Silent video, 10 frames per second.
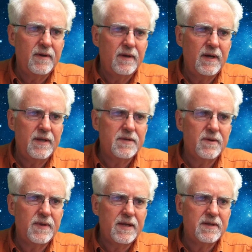And so
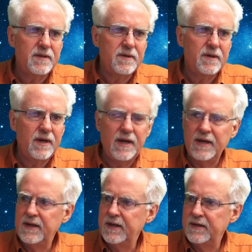that's under
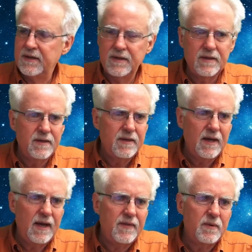edit.
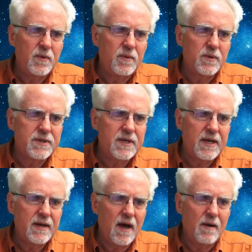And then we will say
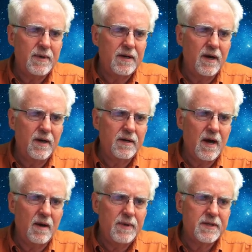comment,
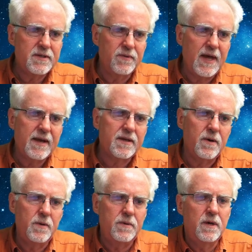uncomment. So that
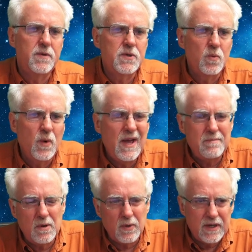code goes away,
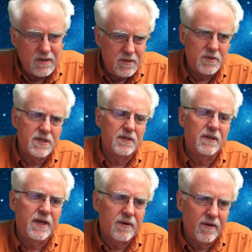but we can use it
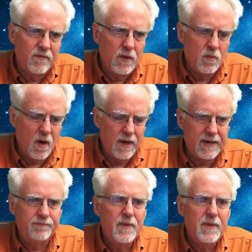later if we want it.